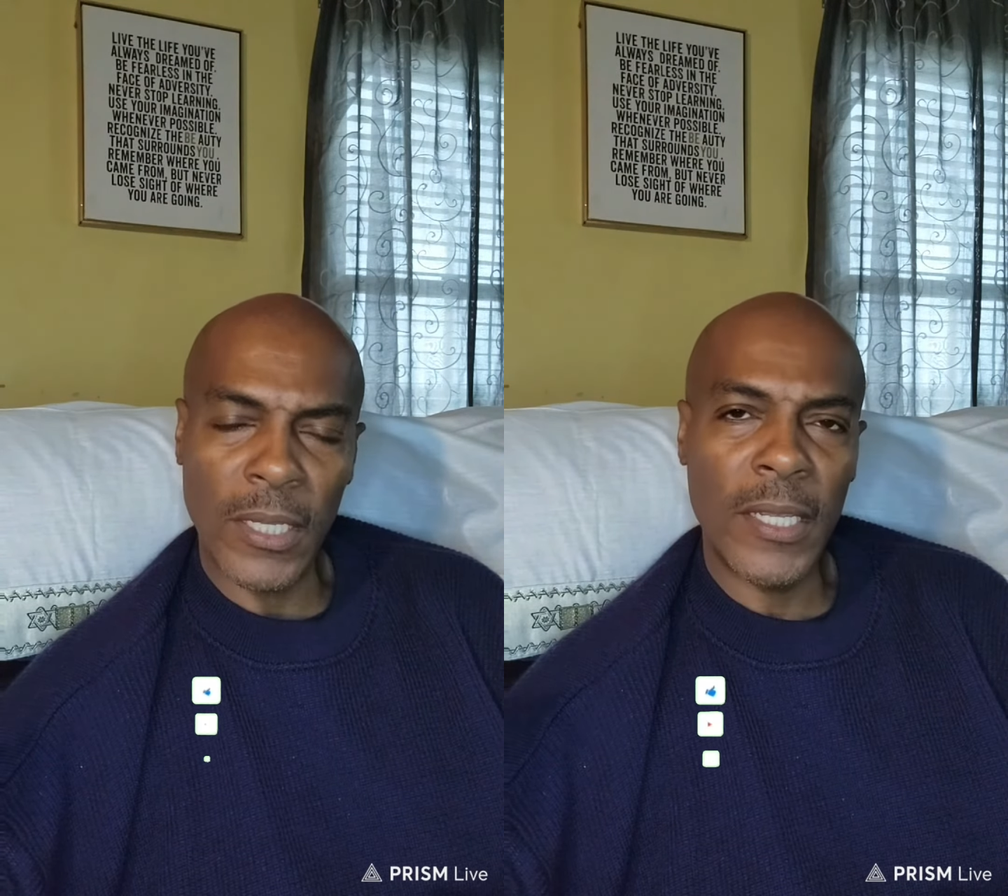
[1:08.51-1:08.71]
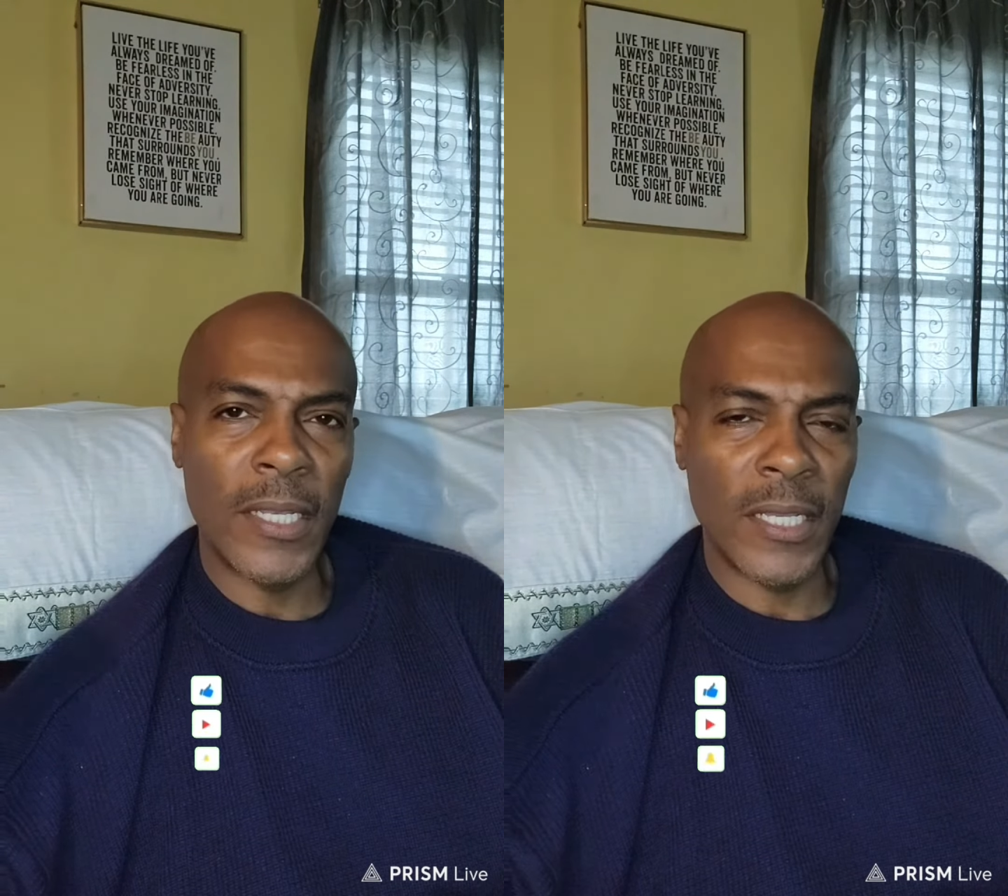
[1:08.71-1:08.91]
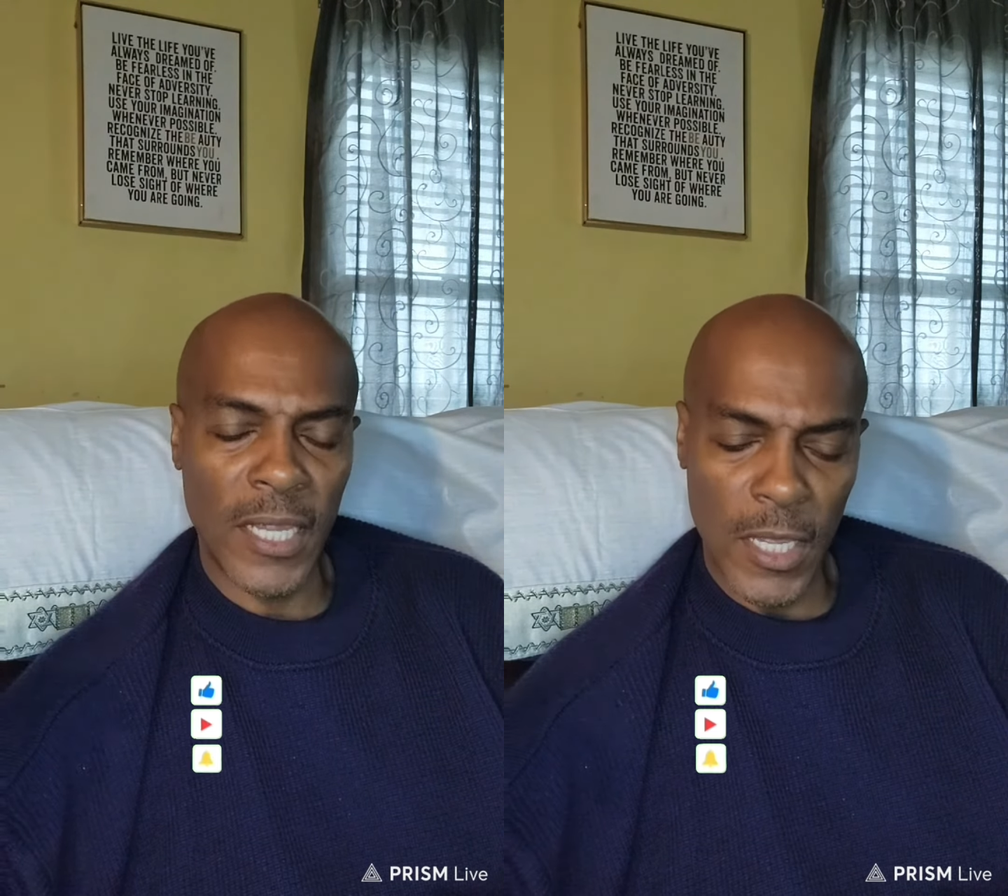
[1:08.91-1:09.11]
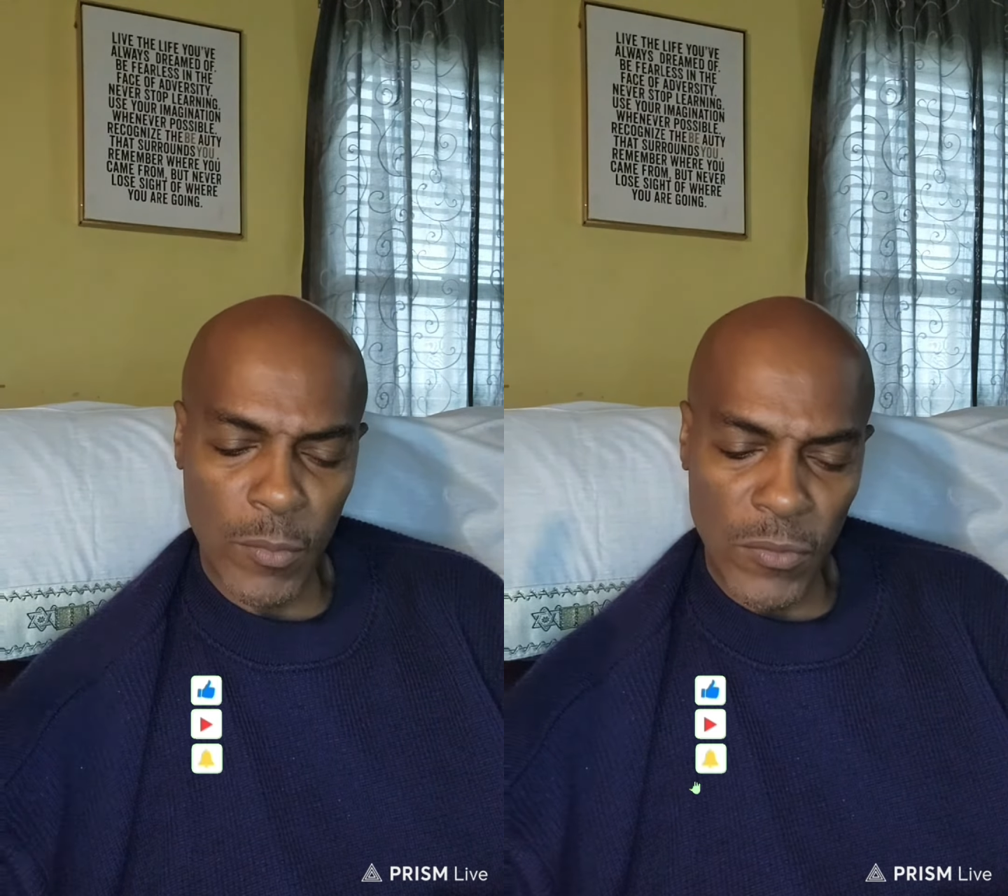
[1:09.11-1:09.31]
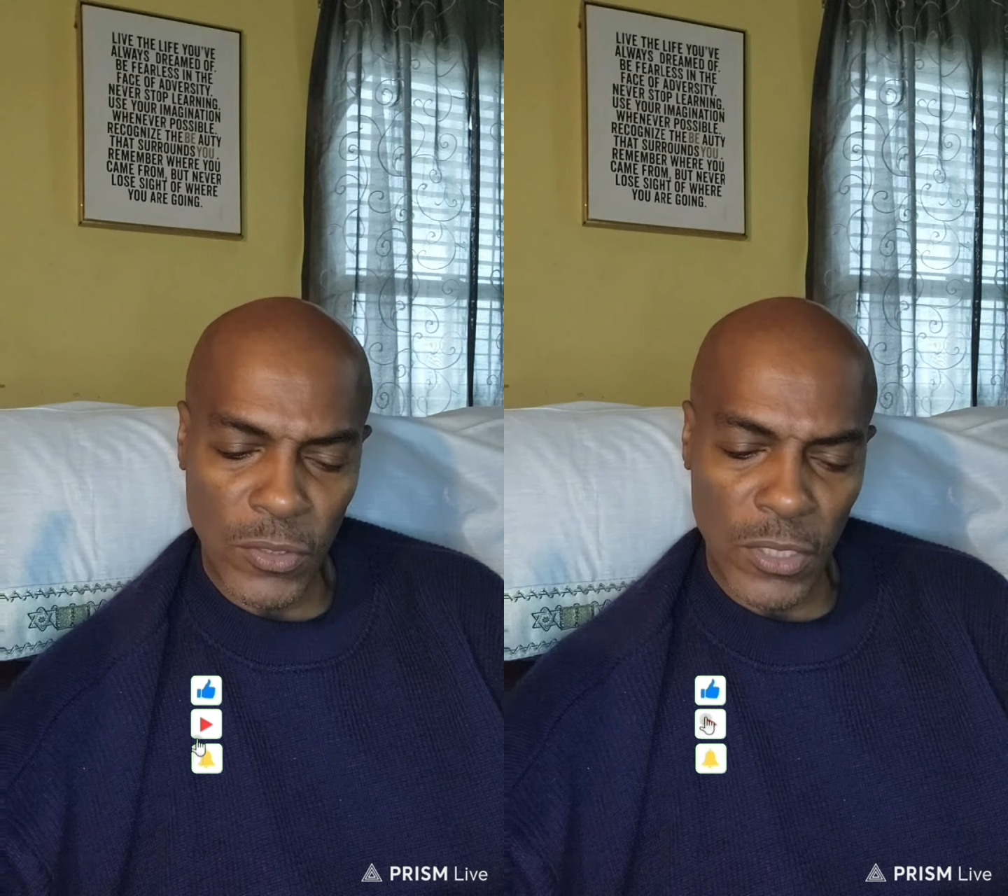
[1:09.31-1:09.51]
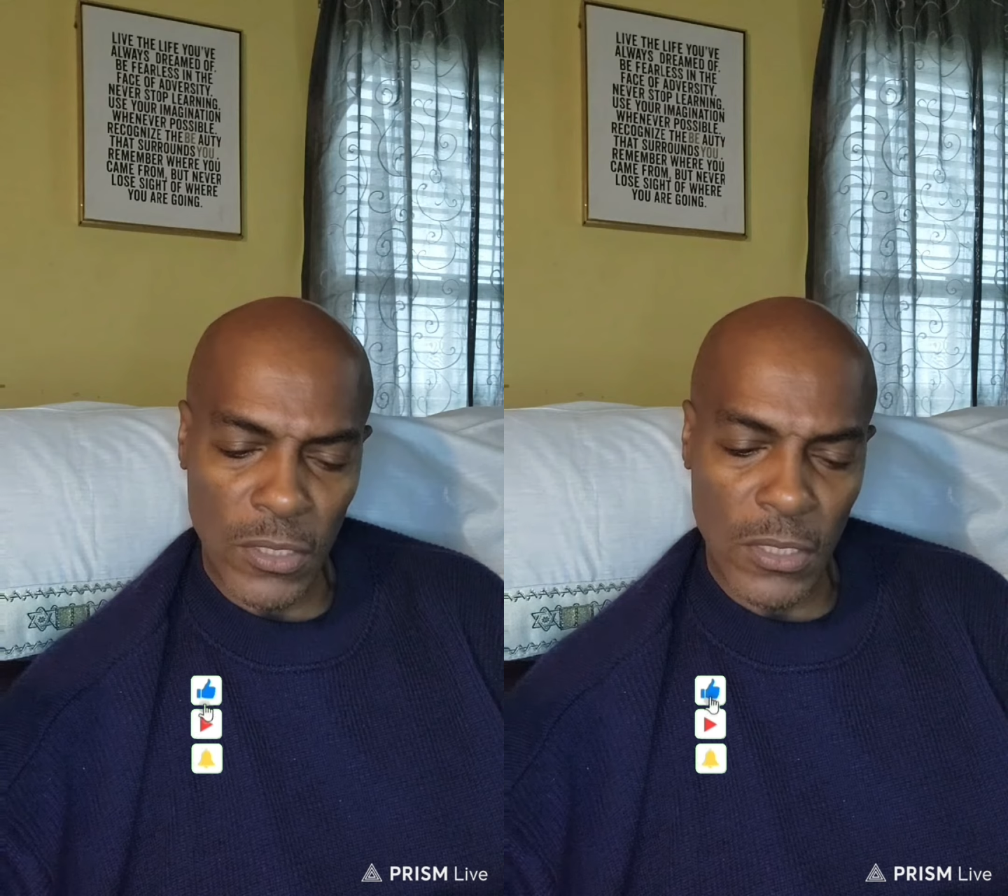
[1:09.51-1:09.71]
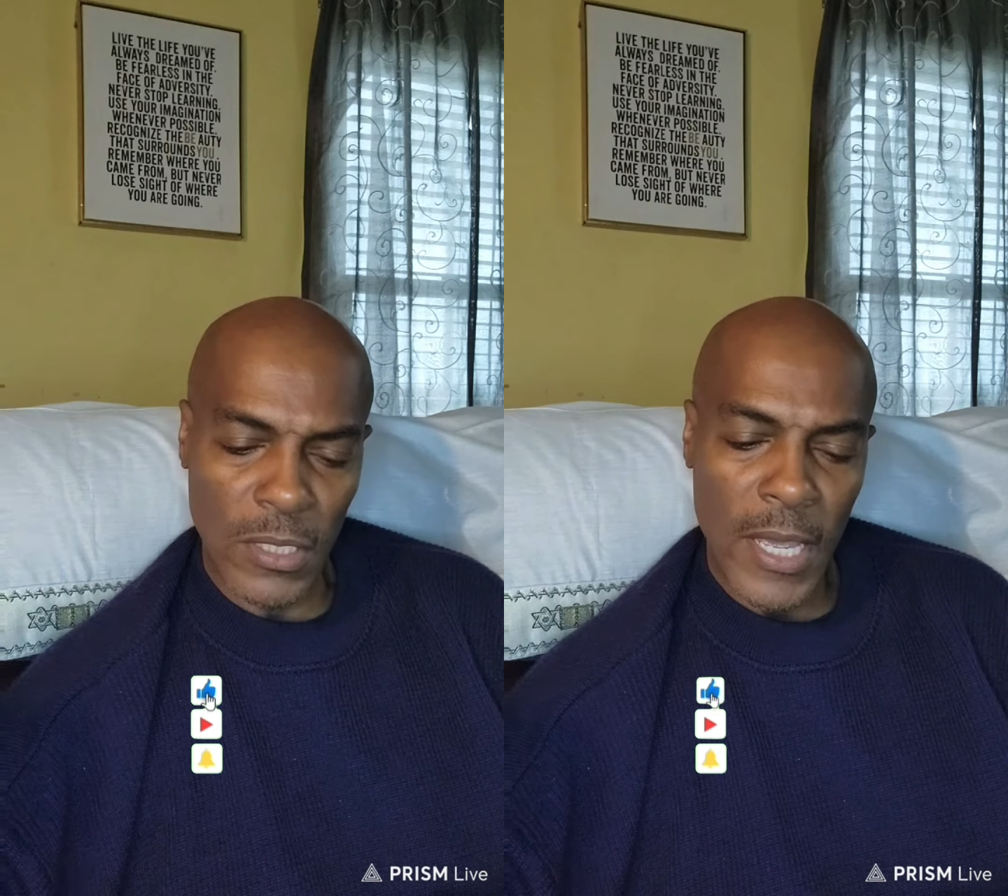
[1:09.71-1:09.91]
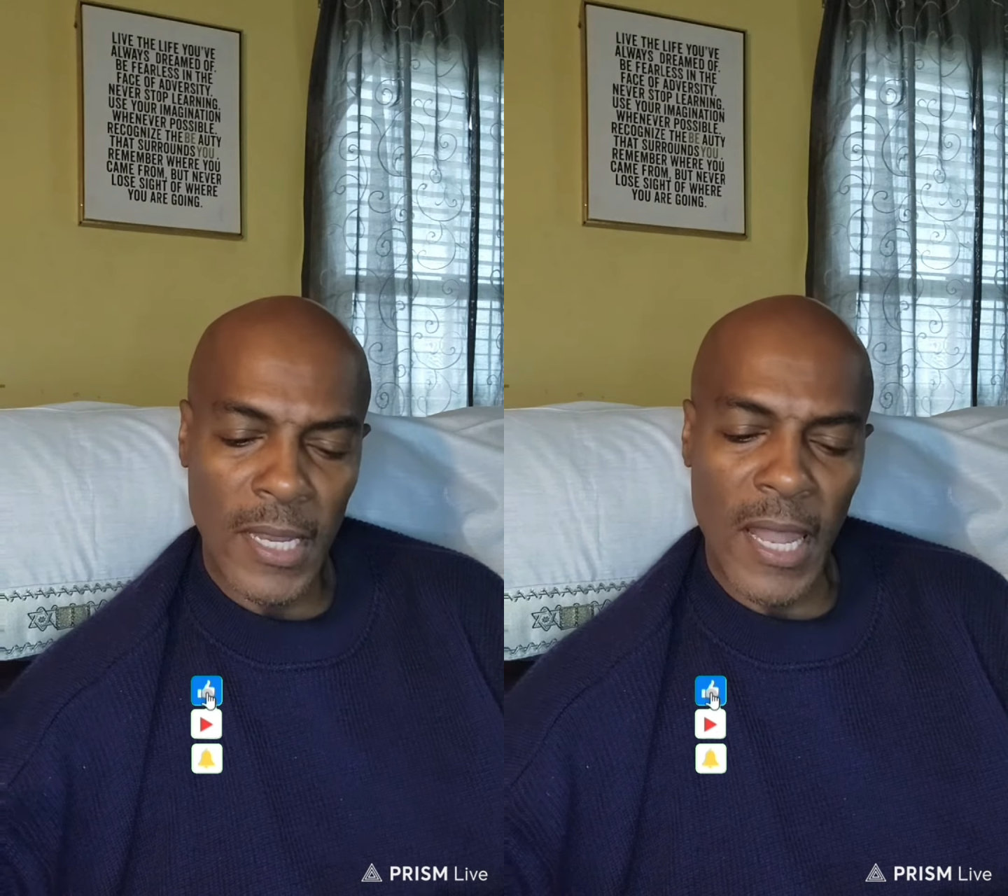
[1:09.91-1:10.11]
in the name of Jesus.